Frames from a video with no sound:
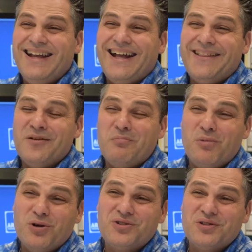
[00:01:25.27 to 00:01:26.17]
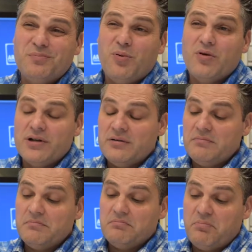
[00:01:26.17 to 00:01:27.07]
And the most important
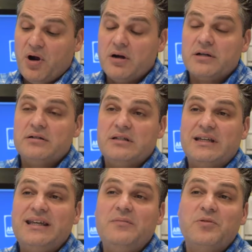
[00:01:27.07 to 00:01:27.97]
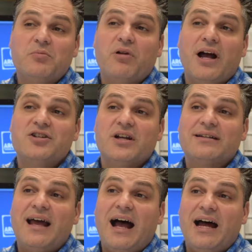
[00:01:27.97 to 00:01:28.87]
part to keep your
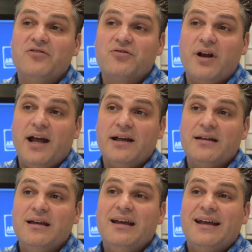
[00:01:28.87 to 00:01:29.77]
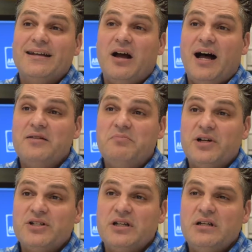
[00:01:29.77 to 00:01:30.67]
project on track and on
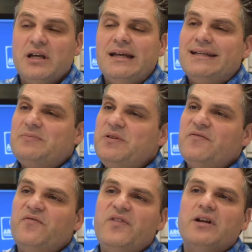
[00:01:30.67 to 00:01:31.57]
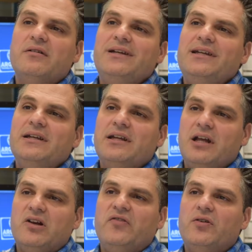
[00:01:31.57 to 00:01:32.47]
budget is be very
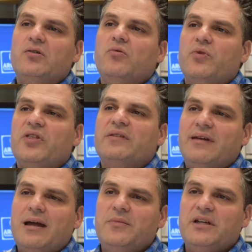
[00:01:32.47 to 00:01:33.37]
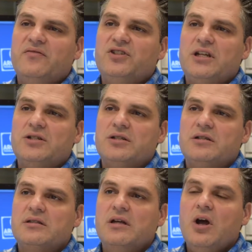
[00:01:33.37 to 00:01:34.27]
careful with the timing of
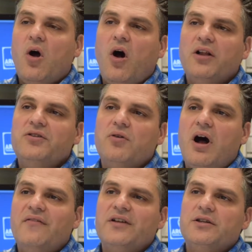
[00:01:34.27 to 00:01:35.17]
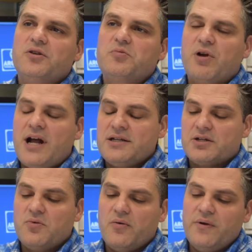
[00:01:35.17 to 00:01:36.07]
changes. All too often in those
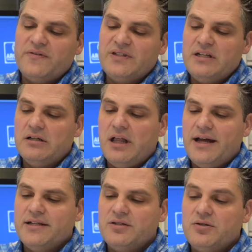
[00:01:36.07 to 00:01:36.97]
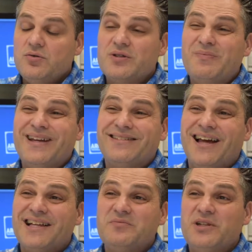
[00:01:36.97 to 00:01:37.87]
projects, what we've seen clients do is make
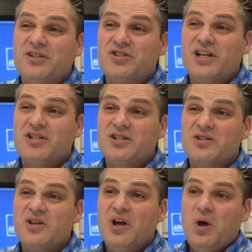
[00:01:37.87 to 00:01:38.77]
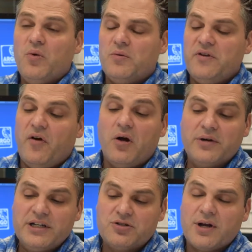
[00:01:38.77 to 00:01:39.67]
last-minute changes when we've
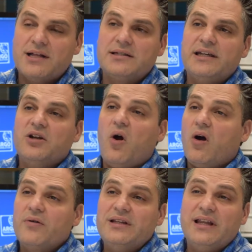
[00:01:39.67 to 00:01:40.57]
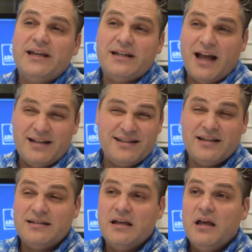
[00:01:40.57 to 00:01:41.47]
already translated, already laid
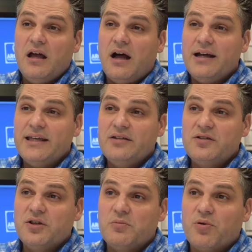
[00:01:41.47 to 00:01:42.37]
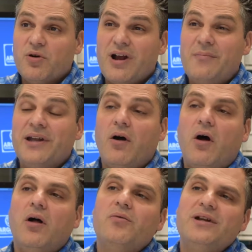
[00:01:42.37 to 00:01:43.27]
content into the program and
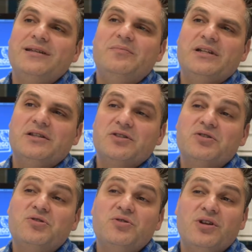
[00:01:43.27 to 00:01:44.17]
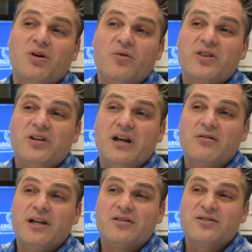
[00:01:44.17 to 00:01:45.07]
already been in the studio with
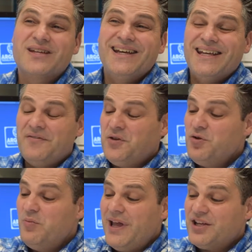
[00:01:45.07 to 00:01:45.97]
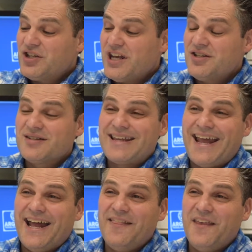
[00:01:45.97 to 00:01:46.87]
narrators. If you make changes
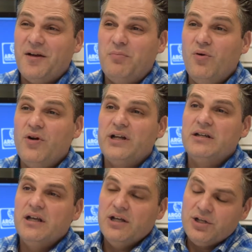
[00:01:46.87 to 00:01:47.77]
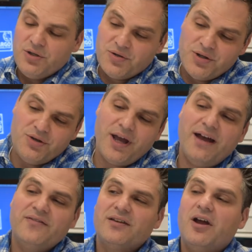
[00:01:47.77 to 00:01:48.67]
at that point, you
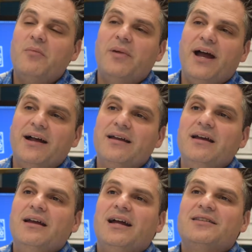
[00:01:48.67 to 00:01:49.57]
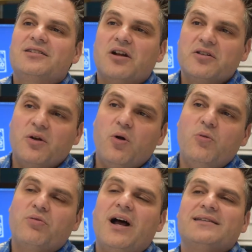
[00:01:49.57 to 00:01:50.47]
have to come back and start the whole
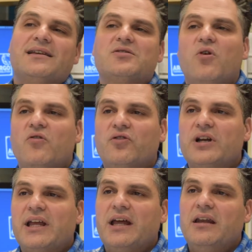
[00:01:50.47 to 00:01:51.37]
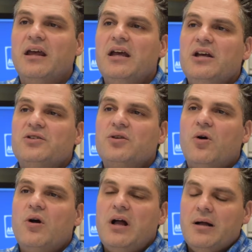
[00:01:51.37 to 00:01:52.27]
process over again.
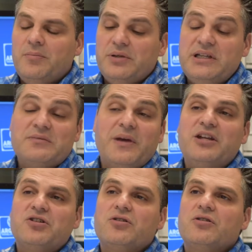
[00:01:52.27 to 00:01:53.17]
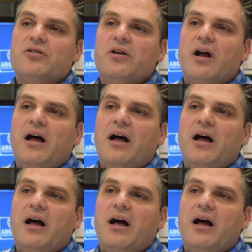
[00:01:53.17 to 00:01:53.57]
So please make sure